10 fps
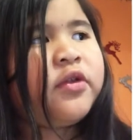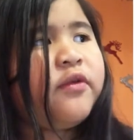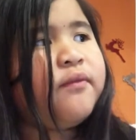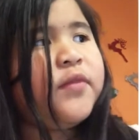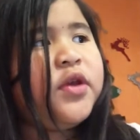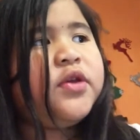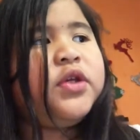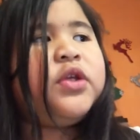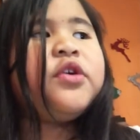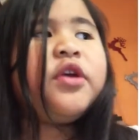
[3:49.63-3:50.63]
of me
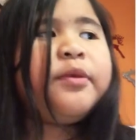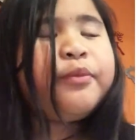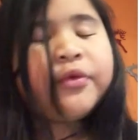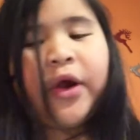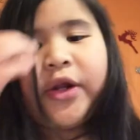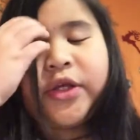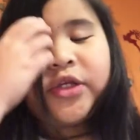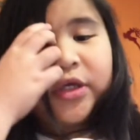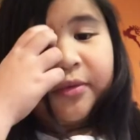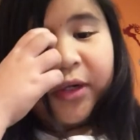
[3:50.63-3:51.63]
during
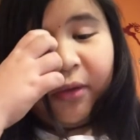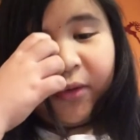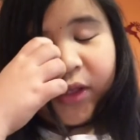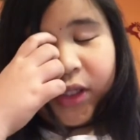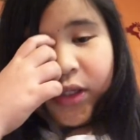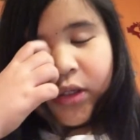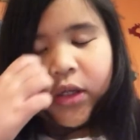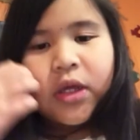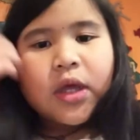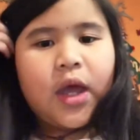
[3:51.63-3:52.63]
Prodigy when I wasn't
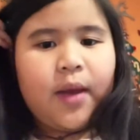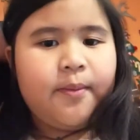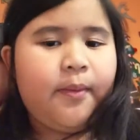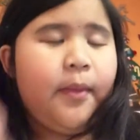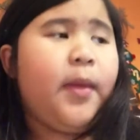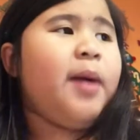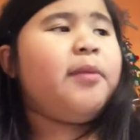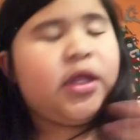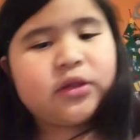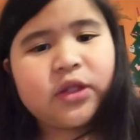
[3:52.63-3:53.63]
um, a
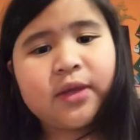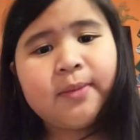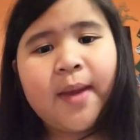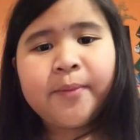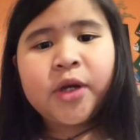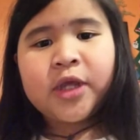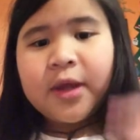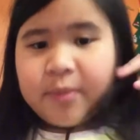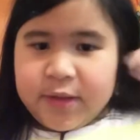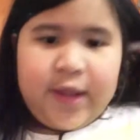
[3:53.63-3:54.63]
monthly member
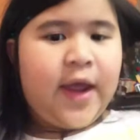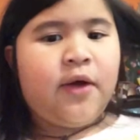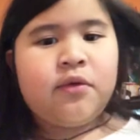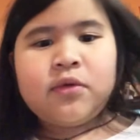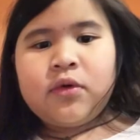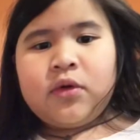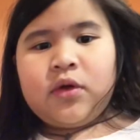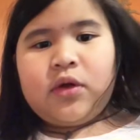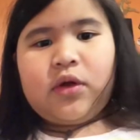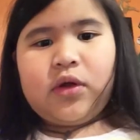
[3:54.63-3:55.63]
yet, but now
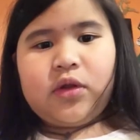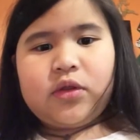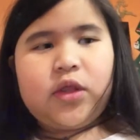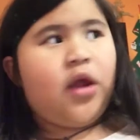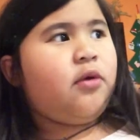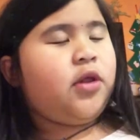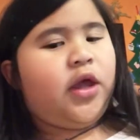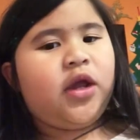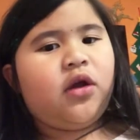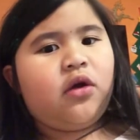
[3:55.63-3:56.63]
they were
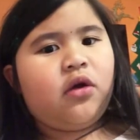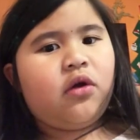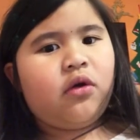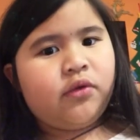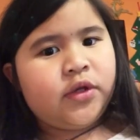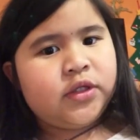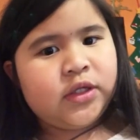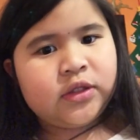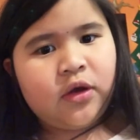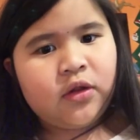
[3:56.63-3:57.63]
like only
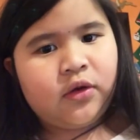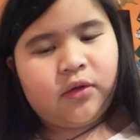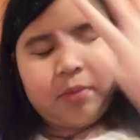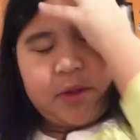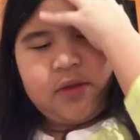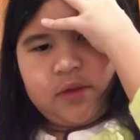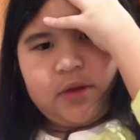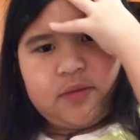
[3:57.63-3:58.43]
$10, but like